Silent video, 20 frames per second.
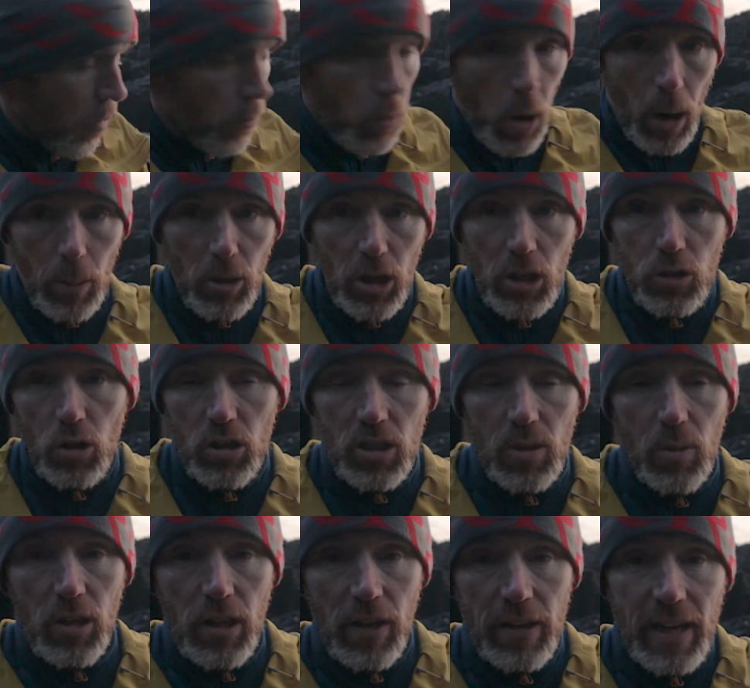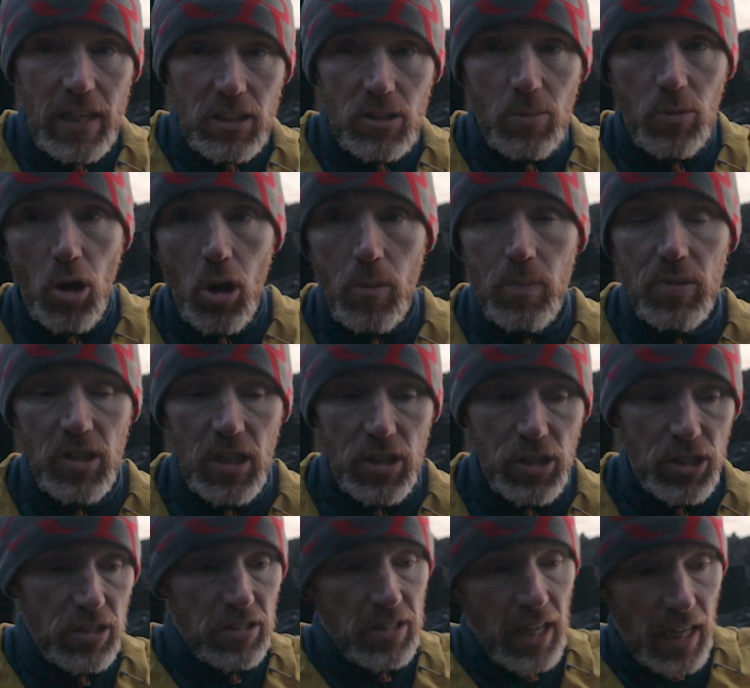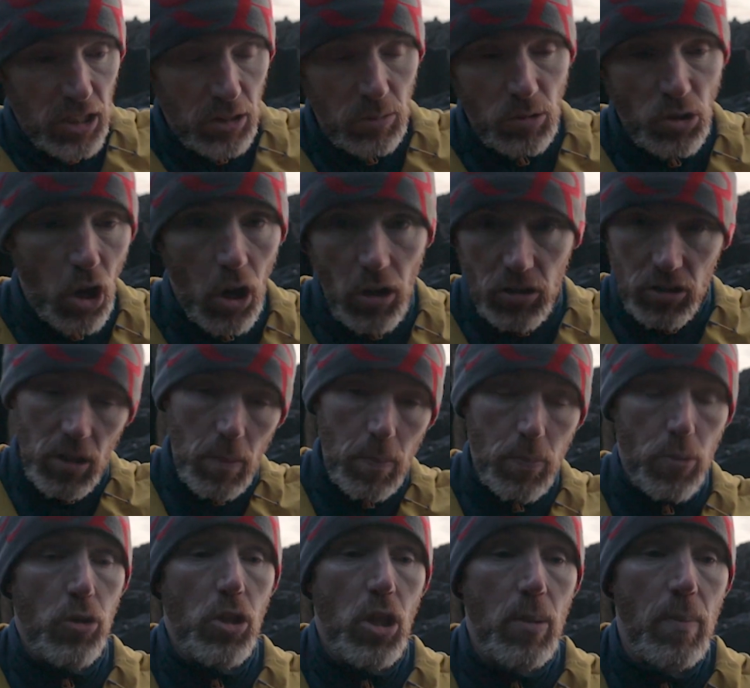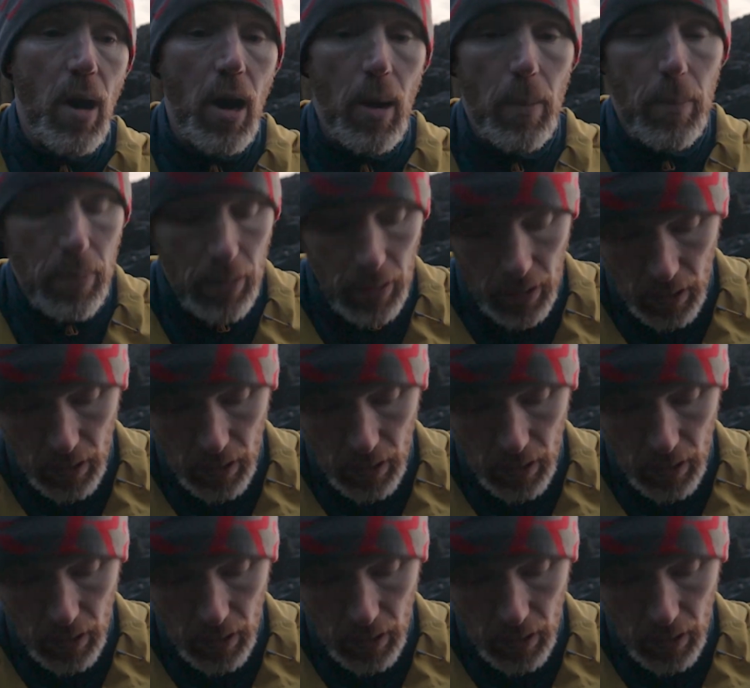going to do is I'm going to get some compositions, take some shots and then put them up.